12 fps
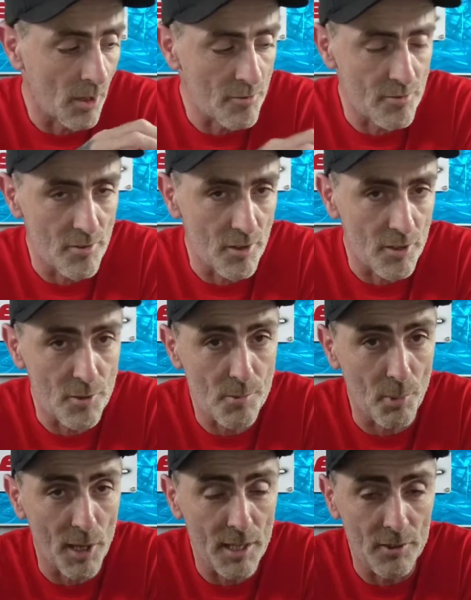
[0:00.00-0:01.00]
and go through the
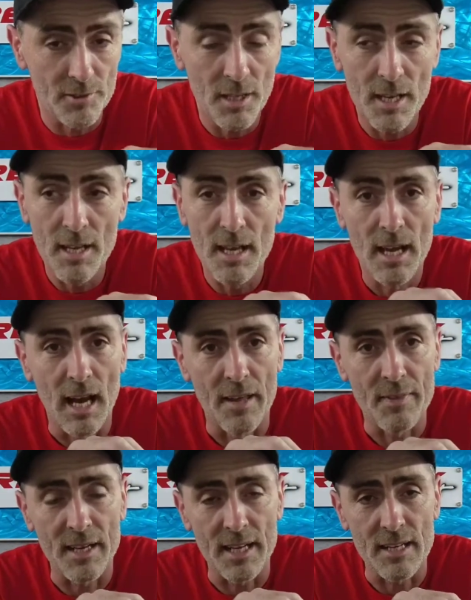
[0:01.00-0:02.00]
spray gun,
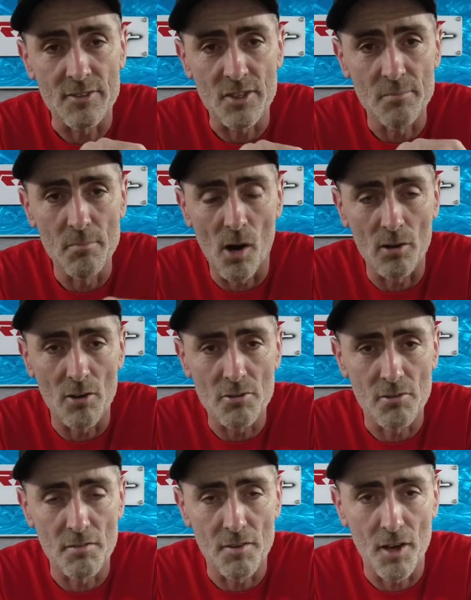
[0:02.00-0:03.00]
and then in
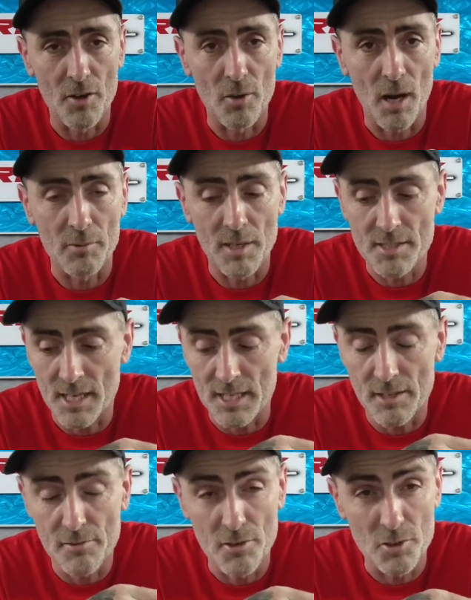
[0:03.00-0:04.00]
tomorrow's review I'm going to
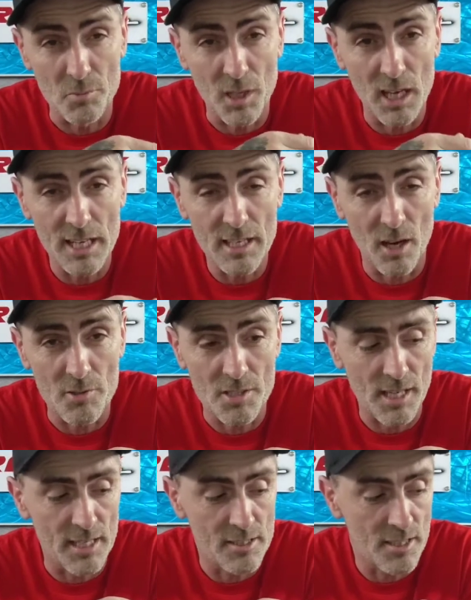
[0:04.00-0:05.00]
take you through some clear
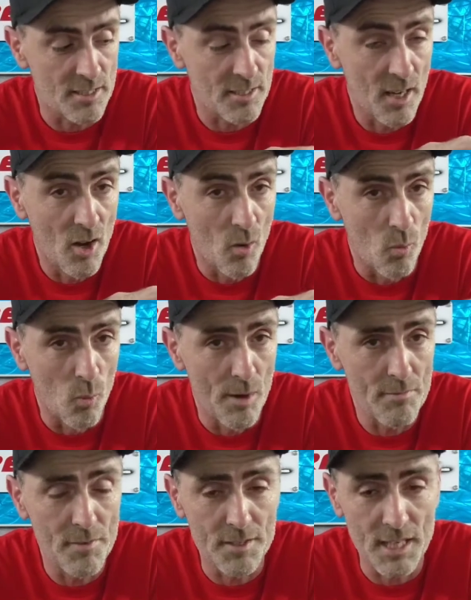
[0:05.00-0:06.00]
coat stages
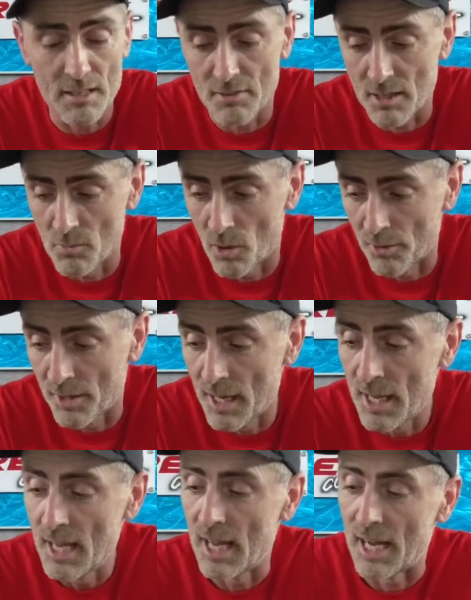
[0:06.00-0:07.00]
with the
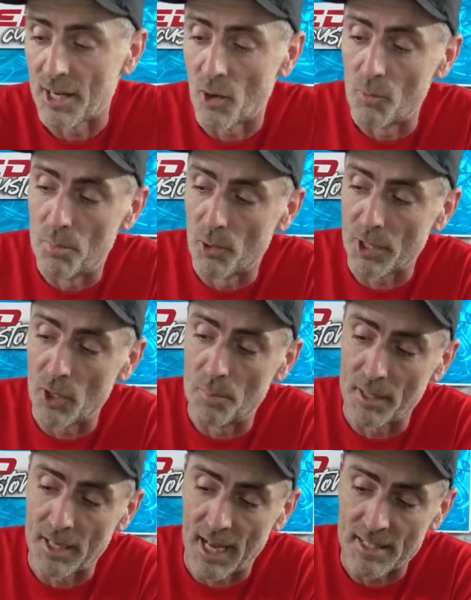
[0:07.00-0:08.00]
dv1, and I'll put it
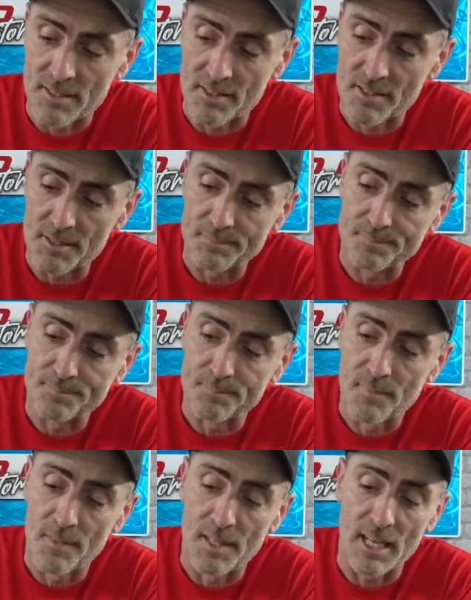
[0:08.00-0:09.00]
up against
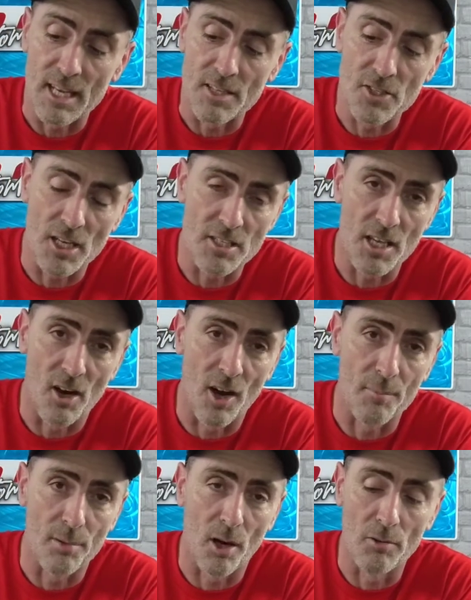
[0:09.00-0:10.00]
the
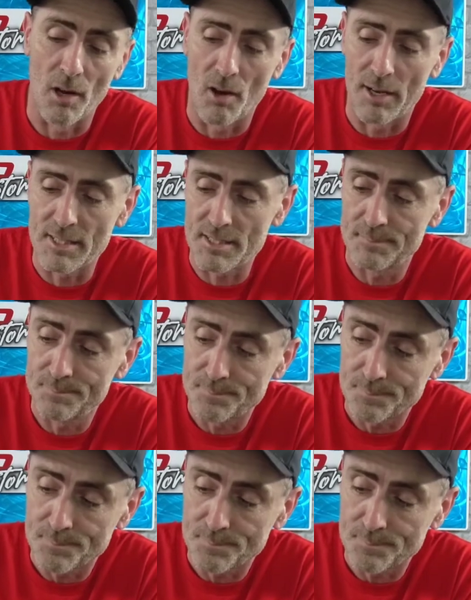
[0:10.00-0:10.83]
GTI Pro Lite,